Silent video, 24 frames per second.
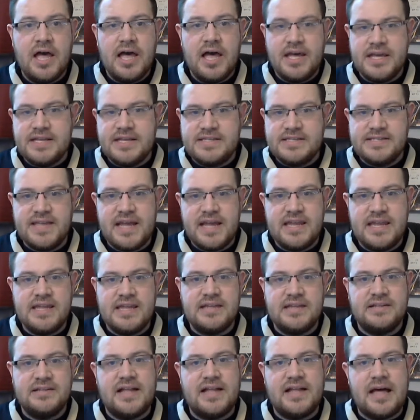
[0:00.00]
He stayed
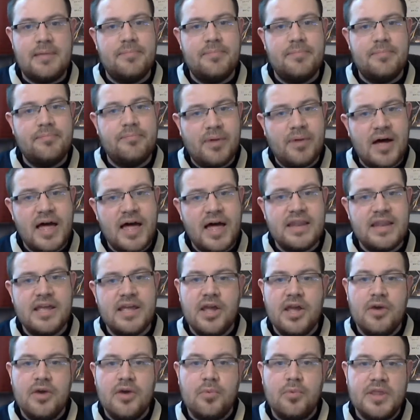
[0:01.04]
in a lot, but
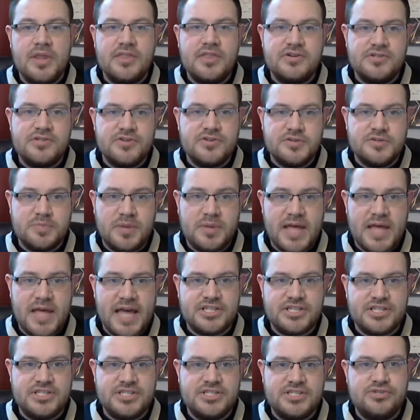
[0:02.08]
when there's those play
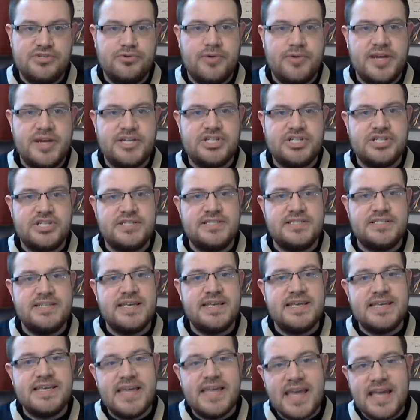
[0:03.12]
action situations,
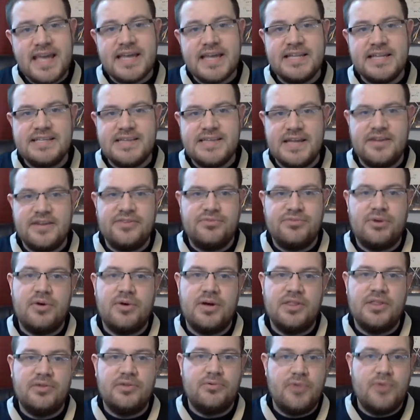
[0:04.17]
he can tend to
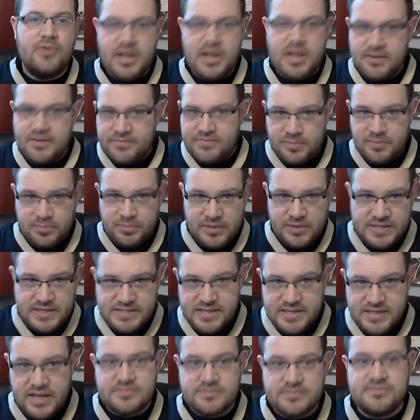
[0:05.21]
throw on the run if the
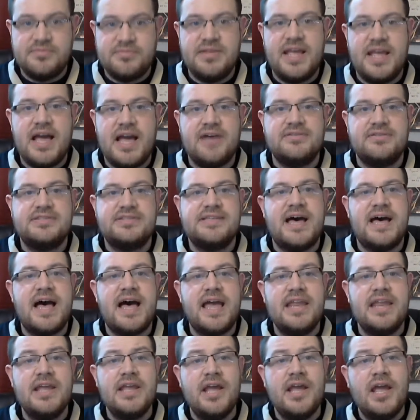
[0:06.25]
blitz comes from the
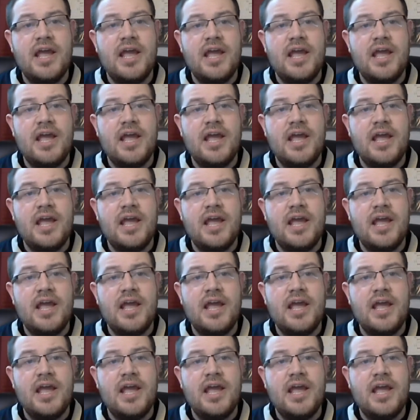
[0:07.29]
outside.